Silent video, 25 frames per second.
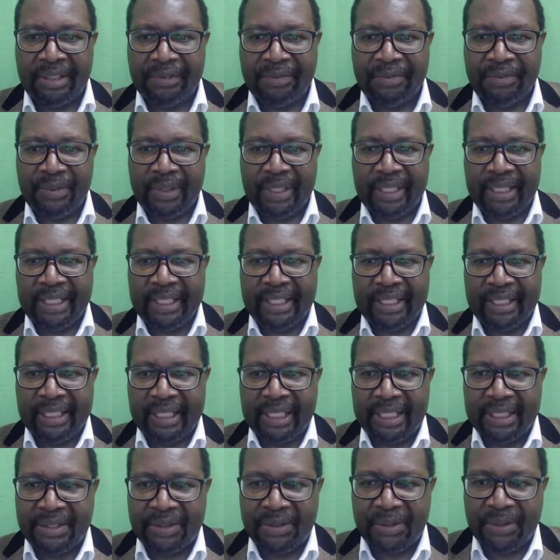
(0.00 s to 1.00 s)
If you are a
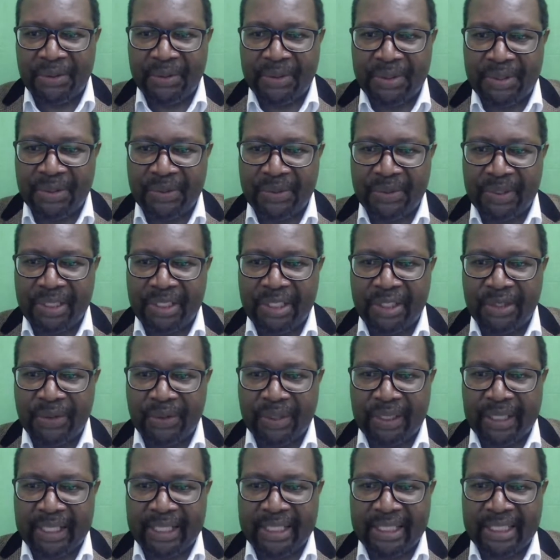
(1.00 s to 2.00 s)
nurse, do you still need to
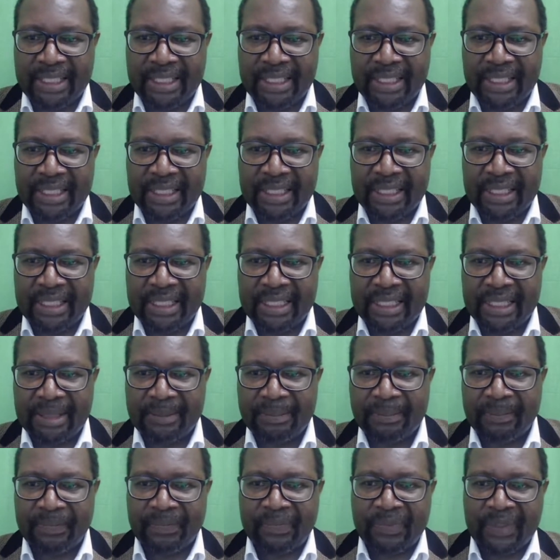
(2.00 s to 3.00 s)
write
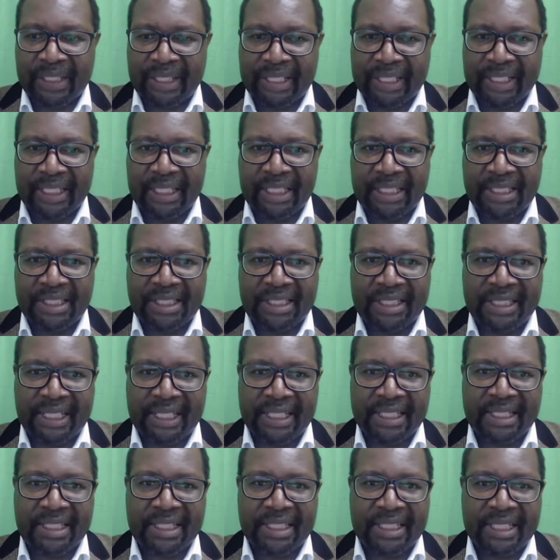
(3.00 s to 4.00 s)
the English
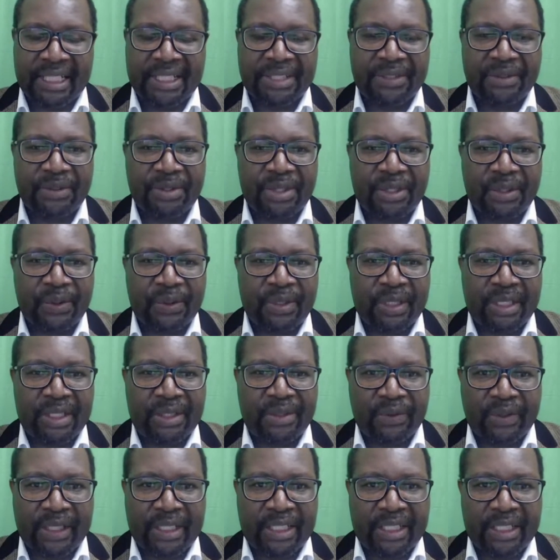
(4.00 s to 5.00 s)
test? Yes, you still need
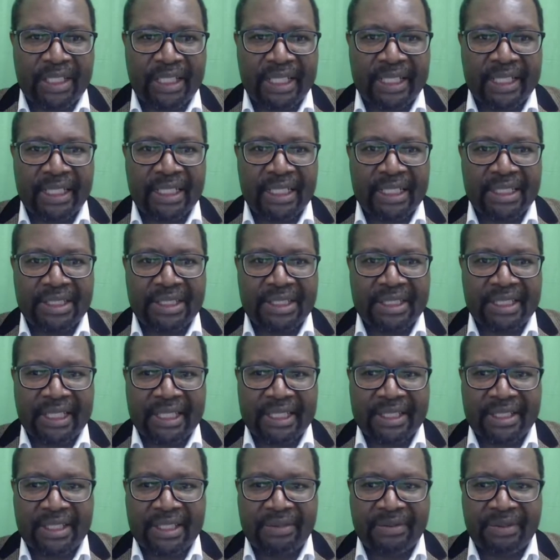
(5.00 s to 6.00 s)
to write the English
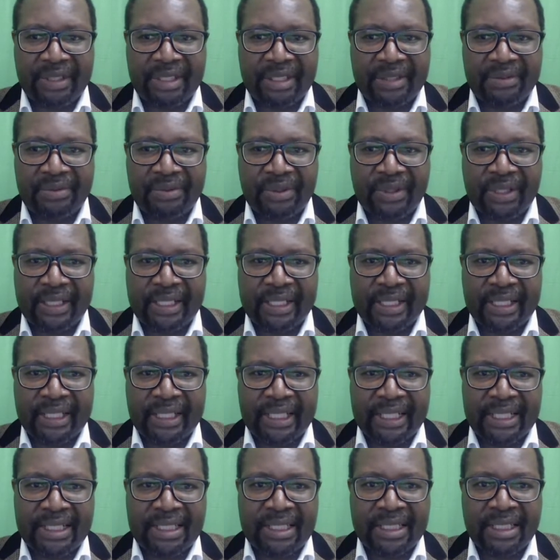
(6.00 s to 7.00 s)
test, even if you are a
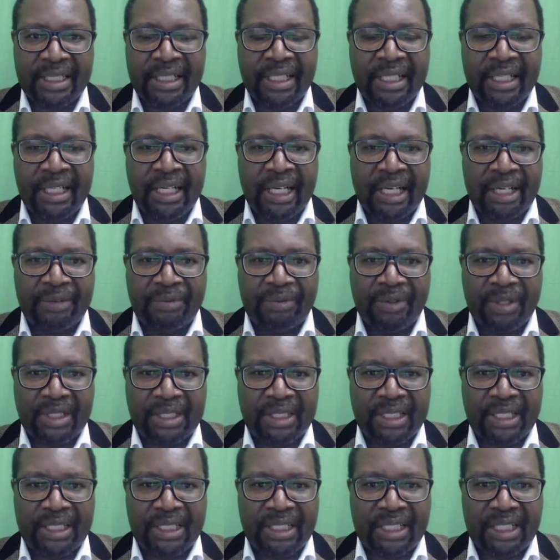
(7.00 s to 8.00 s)
nurse.
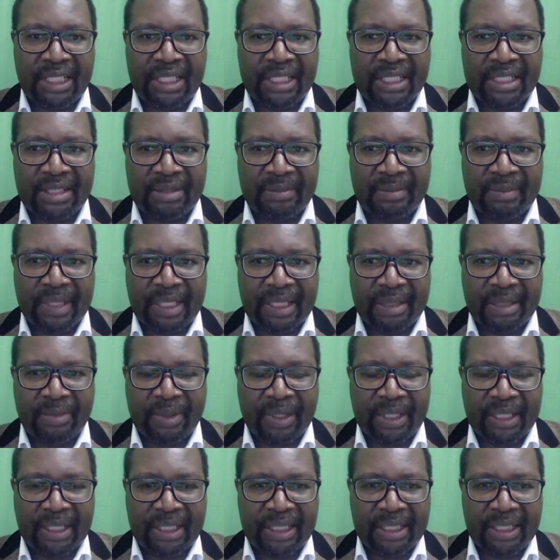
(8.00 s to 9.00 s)
Unfortunately,
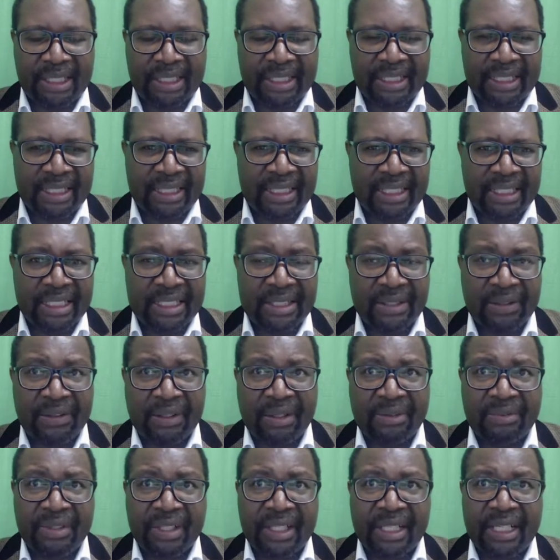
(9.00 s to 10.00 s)
Zimbabwe, and I think South
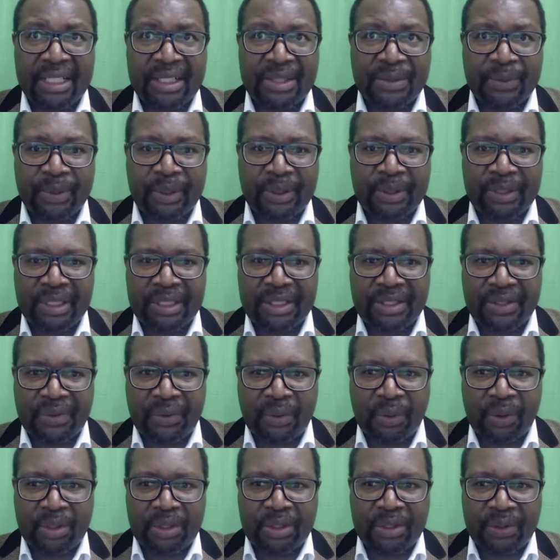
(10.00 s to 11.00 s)
Africa as well, is
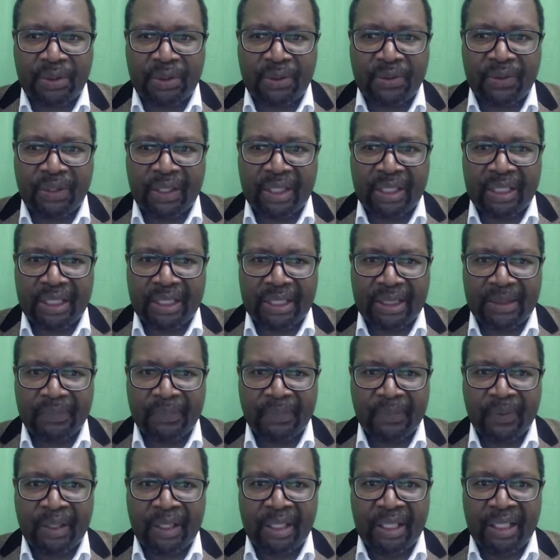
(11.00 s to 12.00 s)
not on the
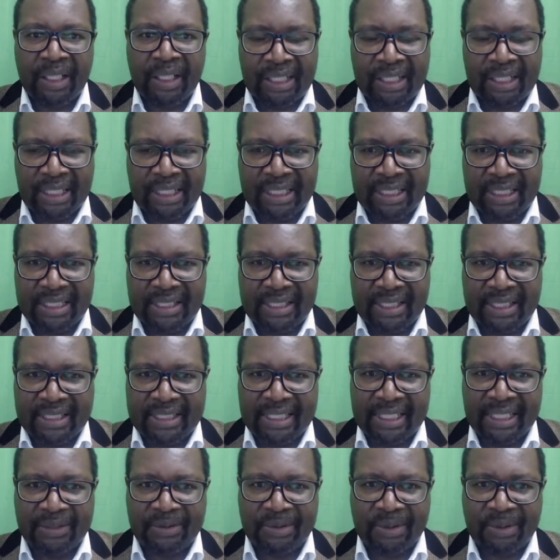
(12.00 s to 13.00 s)
countries that
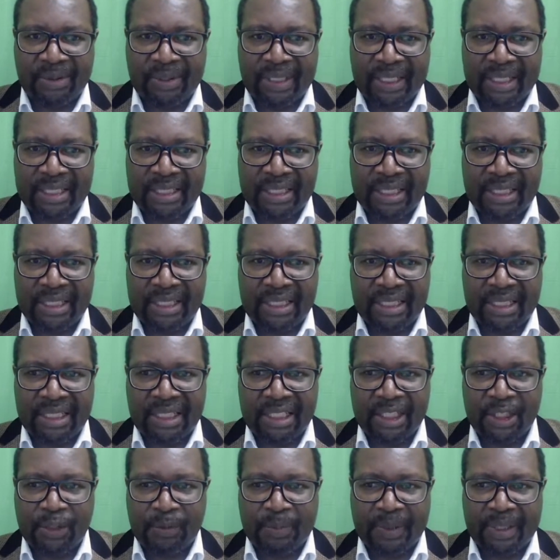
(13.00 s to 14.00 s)
are recognized as
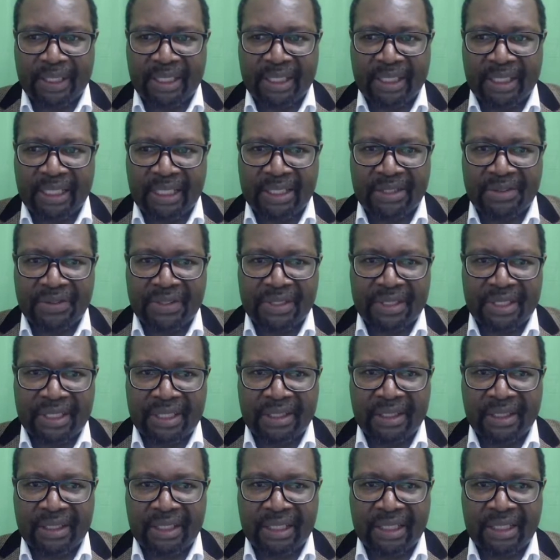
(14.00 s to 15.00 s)
English-speaking countries
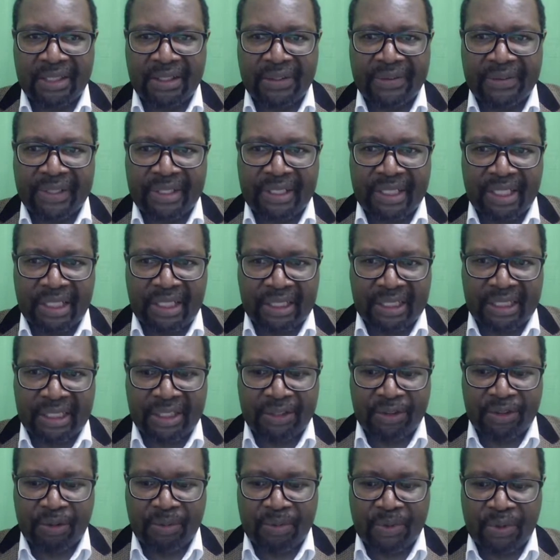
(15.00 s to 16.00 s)
in the United
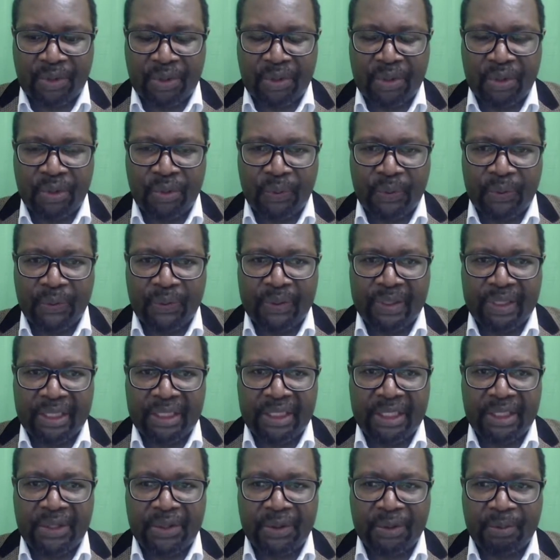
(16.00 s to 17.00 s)
Kingdom. So you will
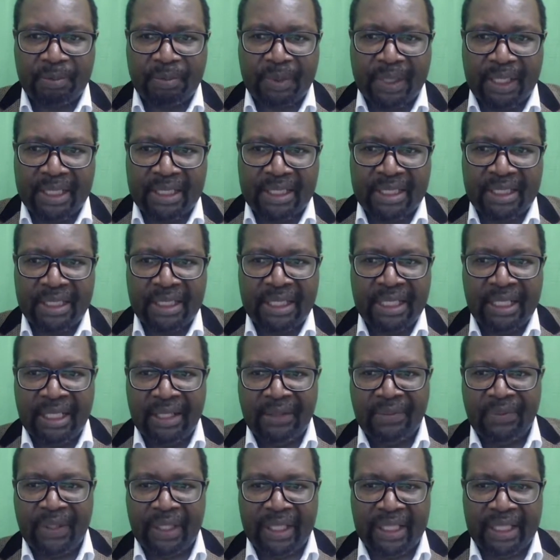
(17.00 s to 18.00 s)
need to pass
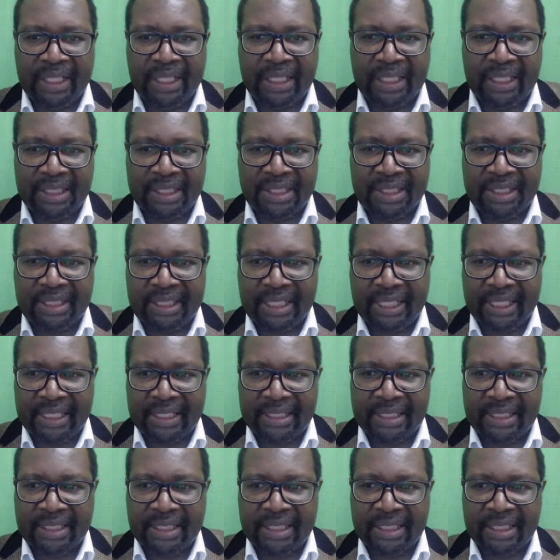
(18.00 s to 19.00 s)
the English
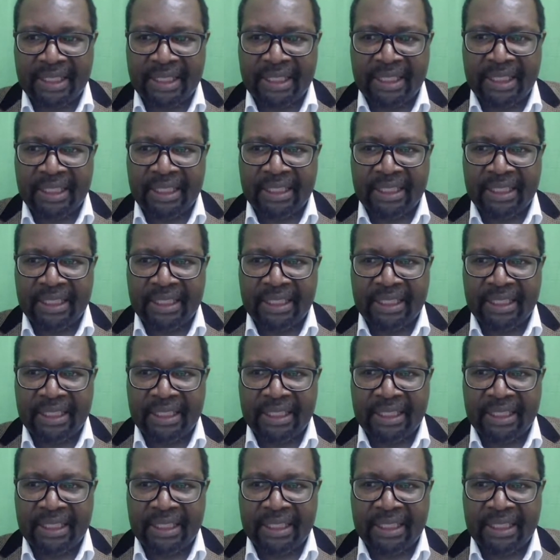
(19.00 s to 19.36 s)
test.